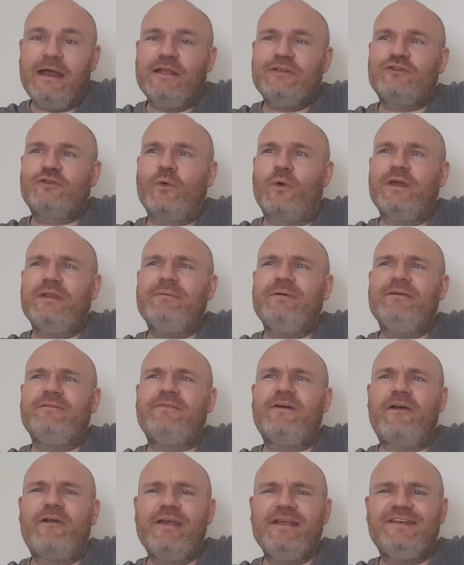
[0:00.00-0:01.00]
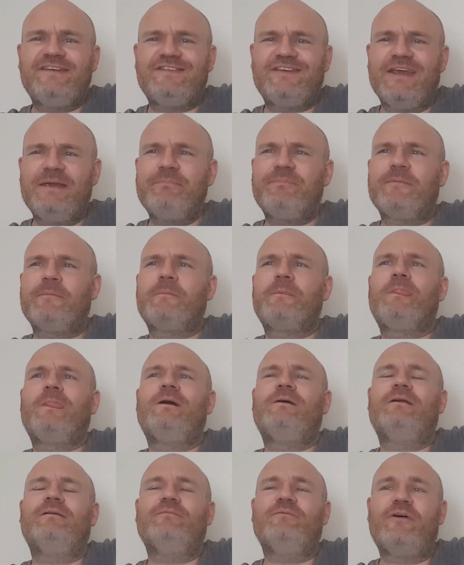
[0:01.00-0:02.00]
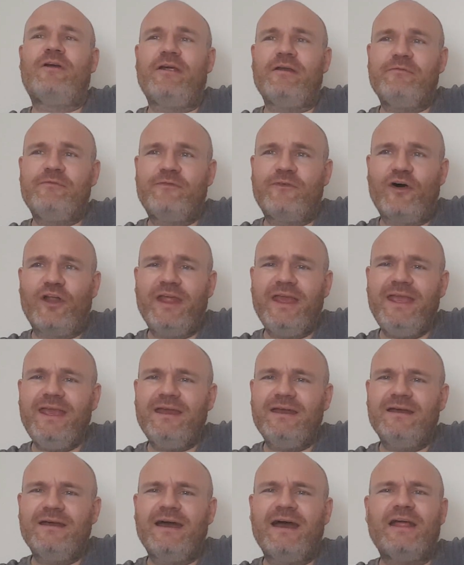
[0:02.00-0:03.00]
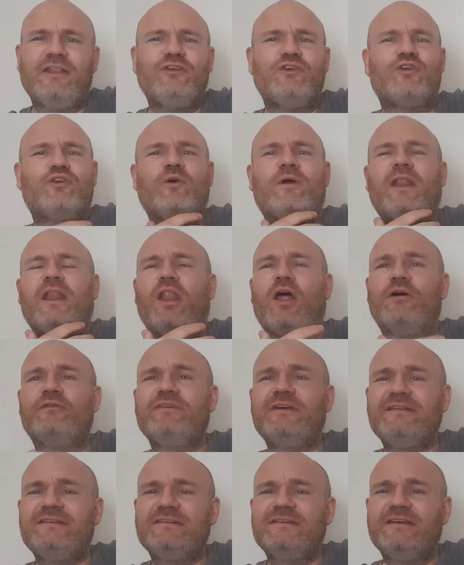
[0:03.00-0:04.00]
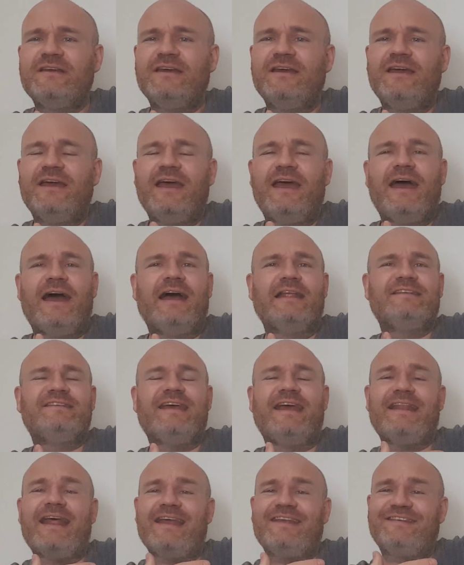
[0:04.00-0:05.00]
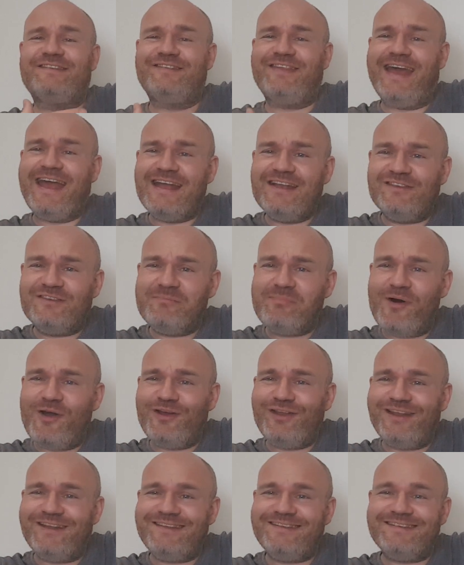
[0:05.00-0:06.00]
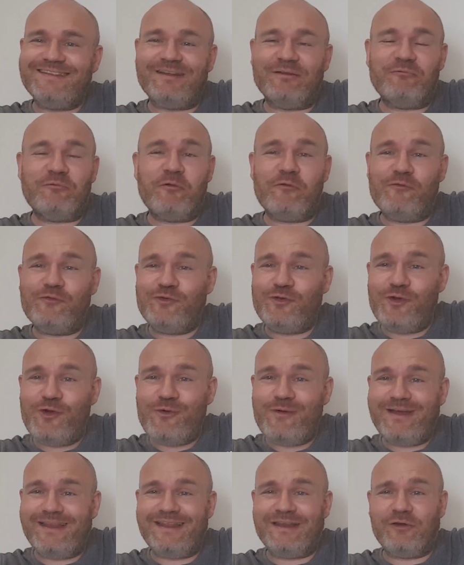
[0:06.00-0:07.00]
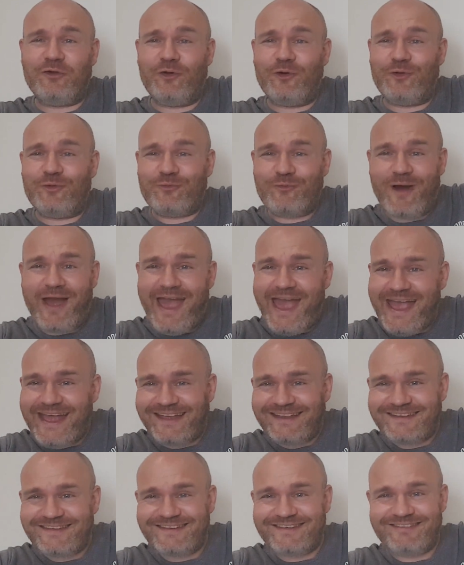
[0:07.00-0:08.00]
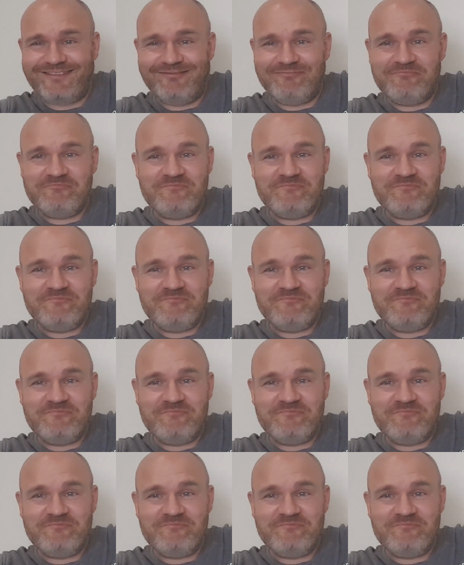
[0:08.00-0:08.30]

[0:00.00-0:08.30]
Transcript: It's going to be very cheap and very funny, and you're going to love it and say nice things about it and review it in good ways